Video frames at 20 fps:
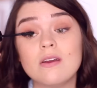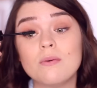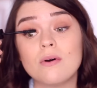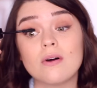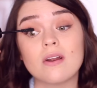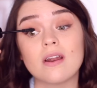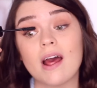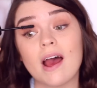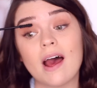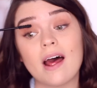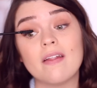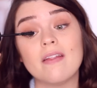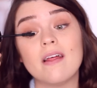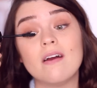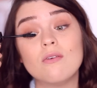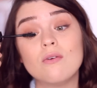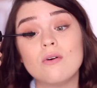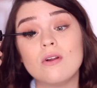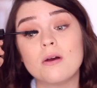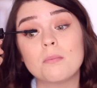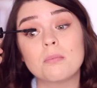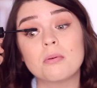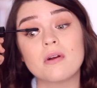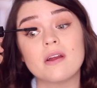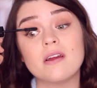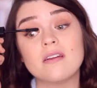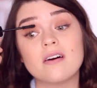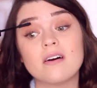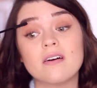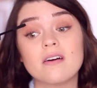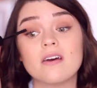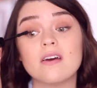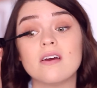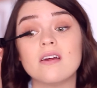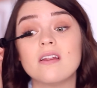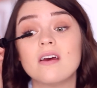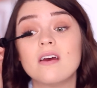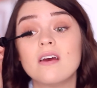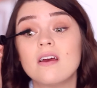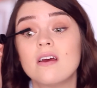you want and they all look pretty darn
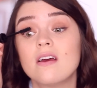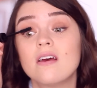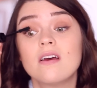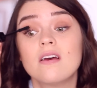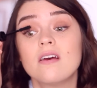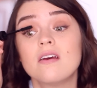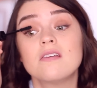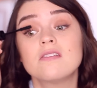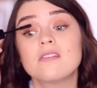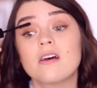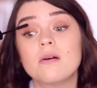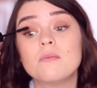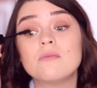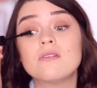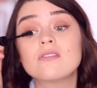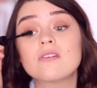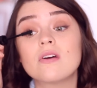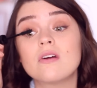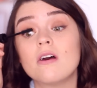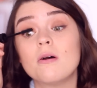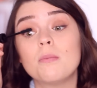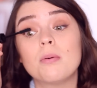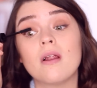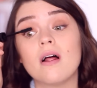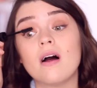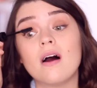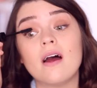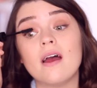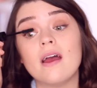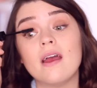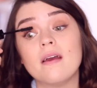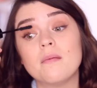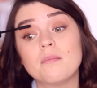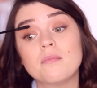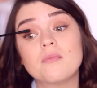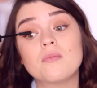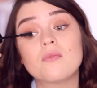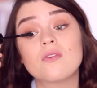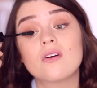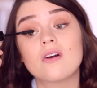good. So I'm just gonna
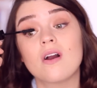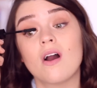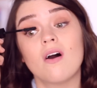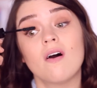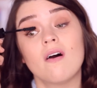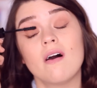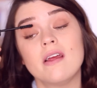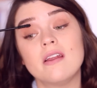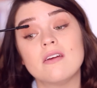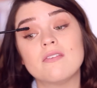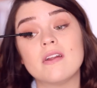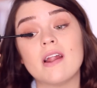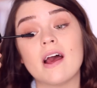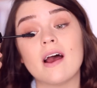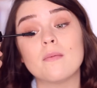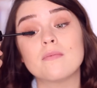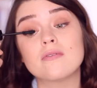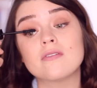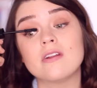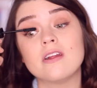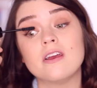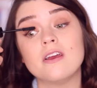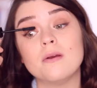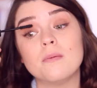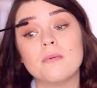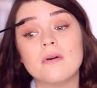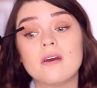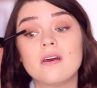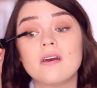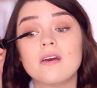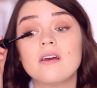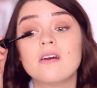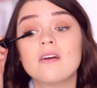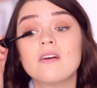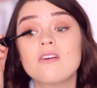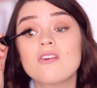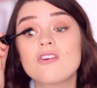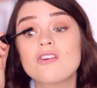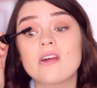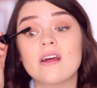apply kind of an absolute
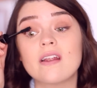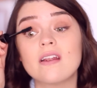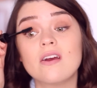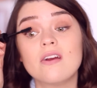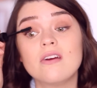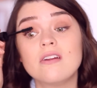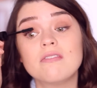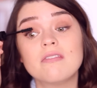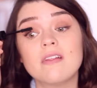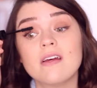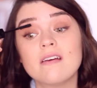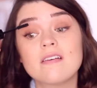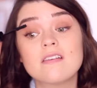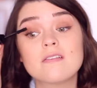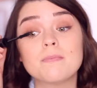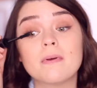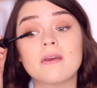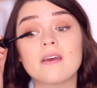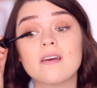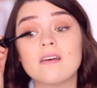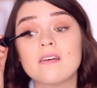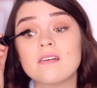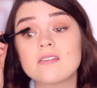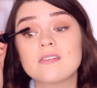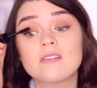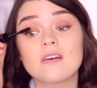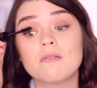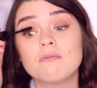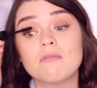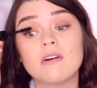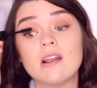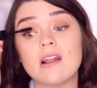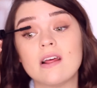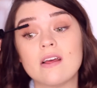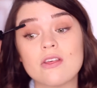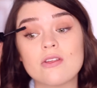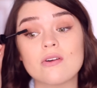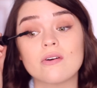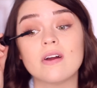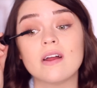shed load of this because I'm
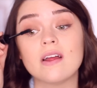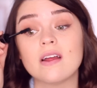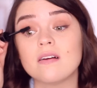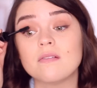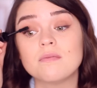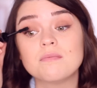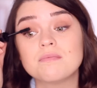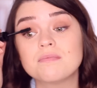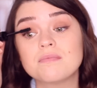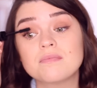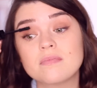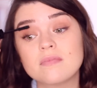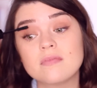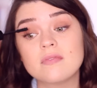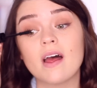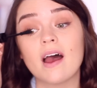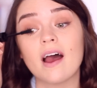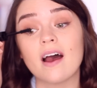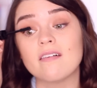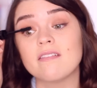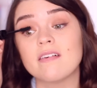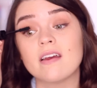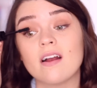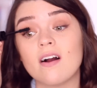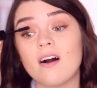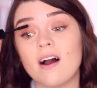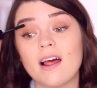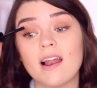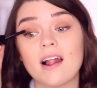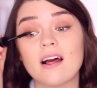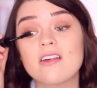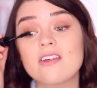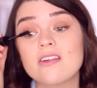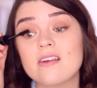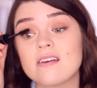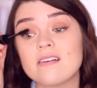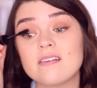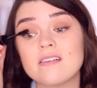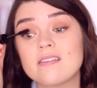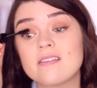really enjoying having
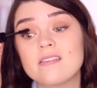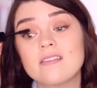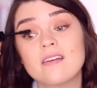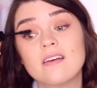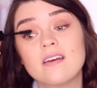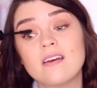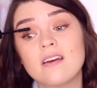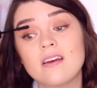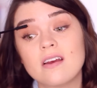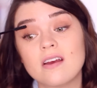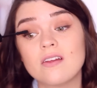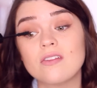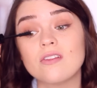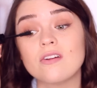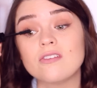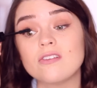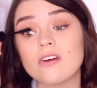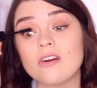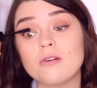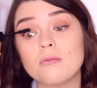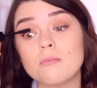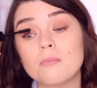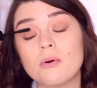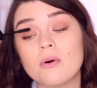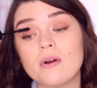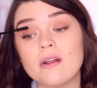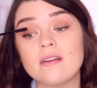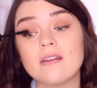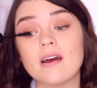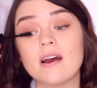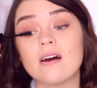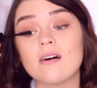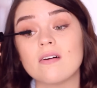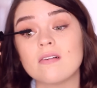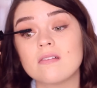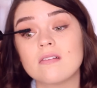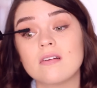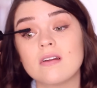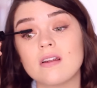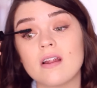eyelashes that don't point
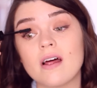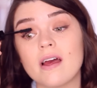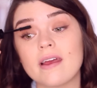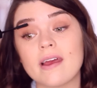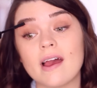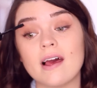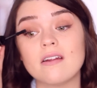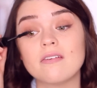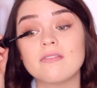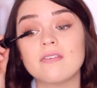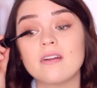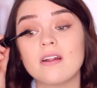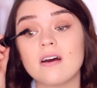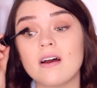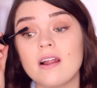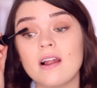down like elephant